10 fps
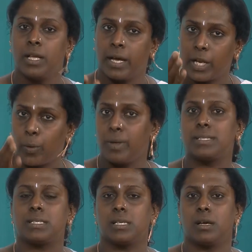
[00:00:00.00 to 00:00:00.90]

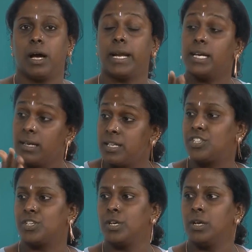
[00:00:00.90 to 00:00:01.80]
request and
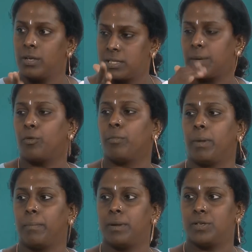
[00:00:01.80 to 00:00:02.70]
urge to support
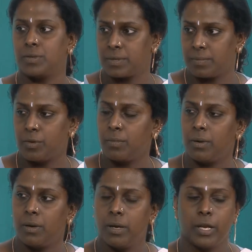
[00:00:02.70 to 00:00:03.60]
people
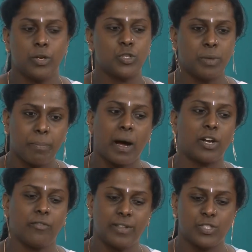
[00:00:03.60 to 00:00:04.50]
to to be
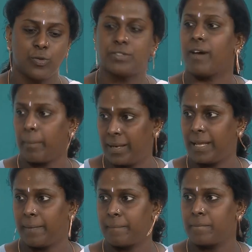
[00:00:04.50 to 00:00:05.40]
part of this huge
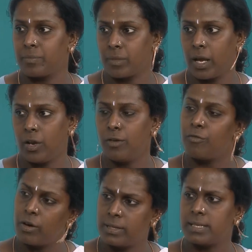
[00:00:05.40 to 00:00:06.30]
family.
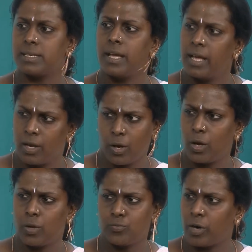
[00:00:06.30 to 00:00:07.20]
For that,
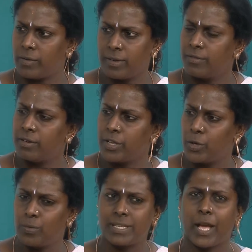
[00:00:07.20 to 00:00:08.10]
whatever word that
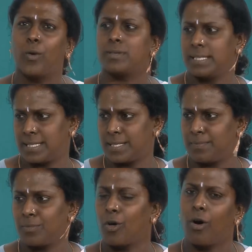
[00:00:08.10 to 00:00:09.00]
you use,
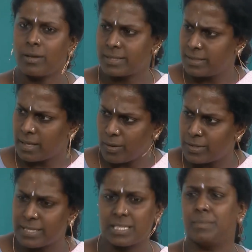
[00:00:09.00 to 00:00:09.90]
ecosystem or
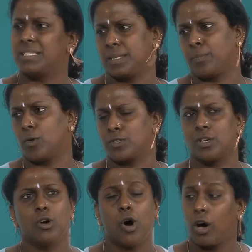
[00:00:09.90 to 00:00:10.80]
system in support,
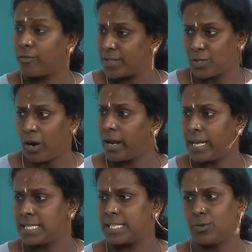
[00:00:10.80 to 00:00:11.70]
or for
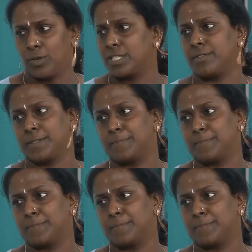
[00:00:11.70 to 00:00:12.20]
solidarity, whatever.